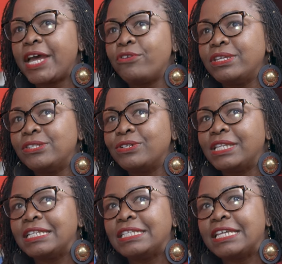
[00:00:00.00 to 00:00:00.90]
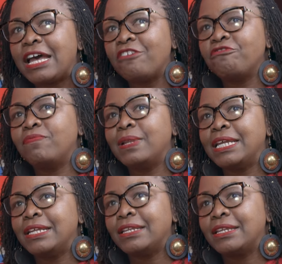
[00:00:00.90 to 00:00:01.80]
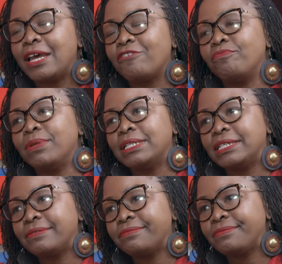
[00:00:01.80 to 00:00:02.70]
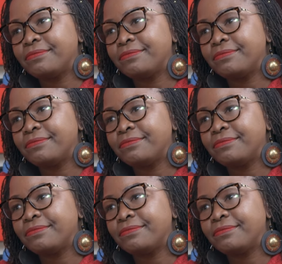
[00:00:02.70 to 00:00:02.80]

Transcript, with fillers: a resort that is half plane, half building.